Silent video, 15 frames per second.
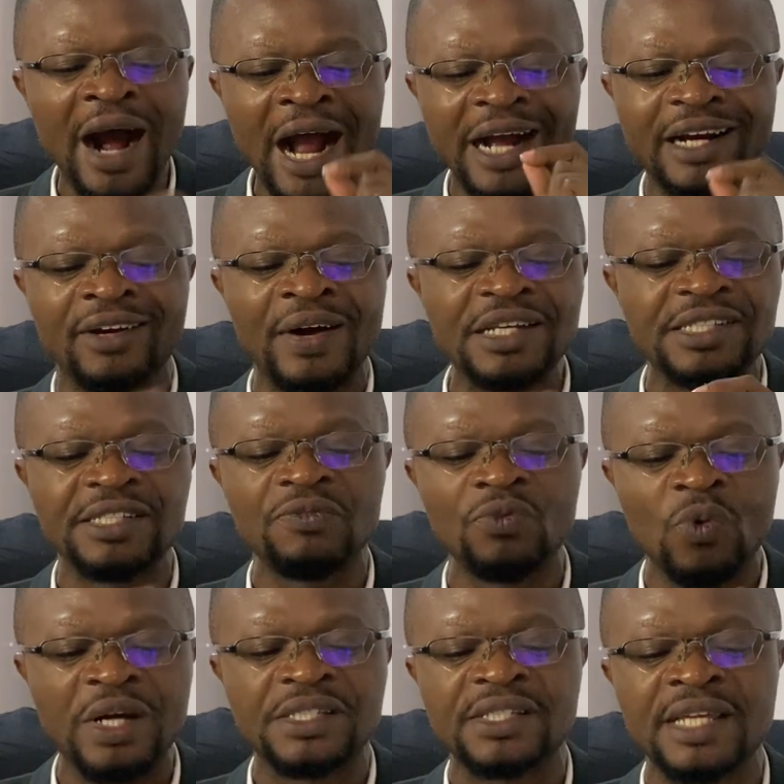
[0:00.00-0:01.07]
aggressive
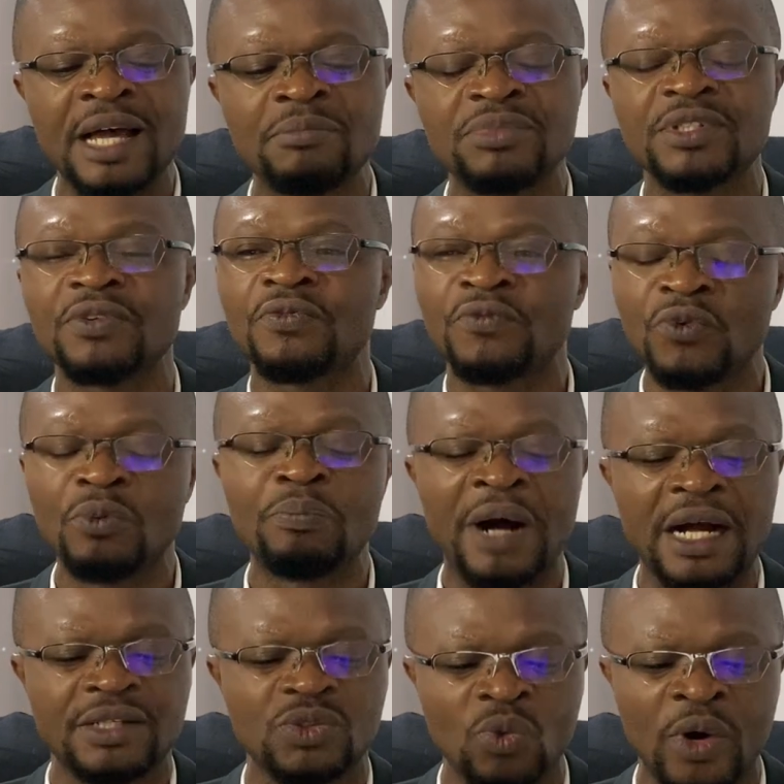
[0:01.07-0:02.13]
West Ham's
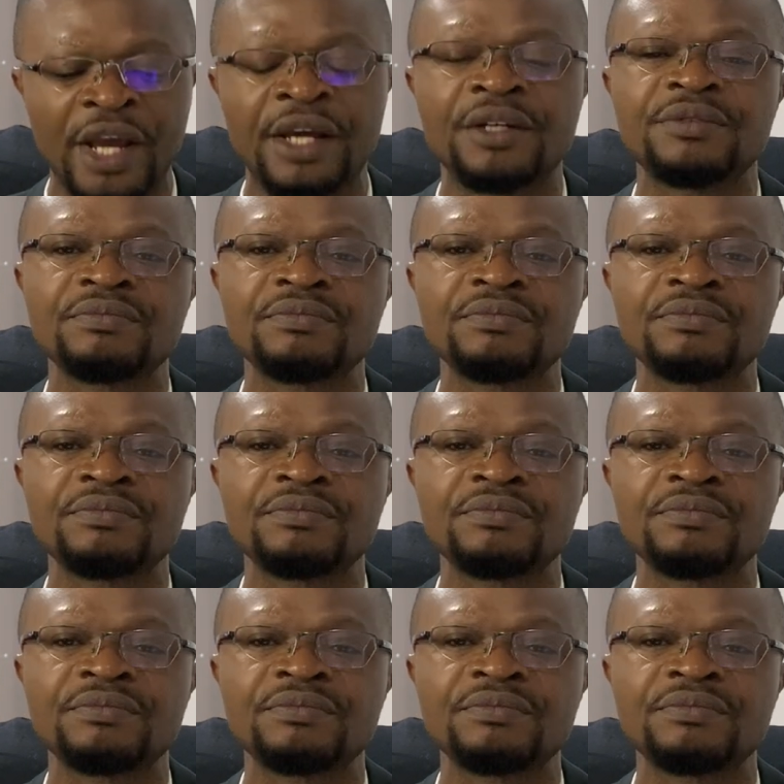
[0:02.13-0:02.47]
fullbacks were.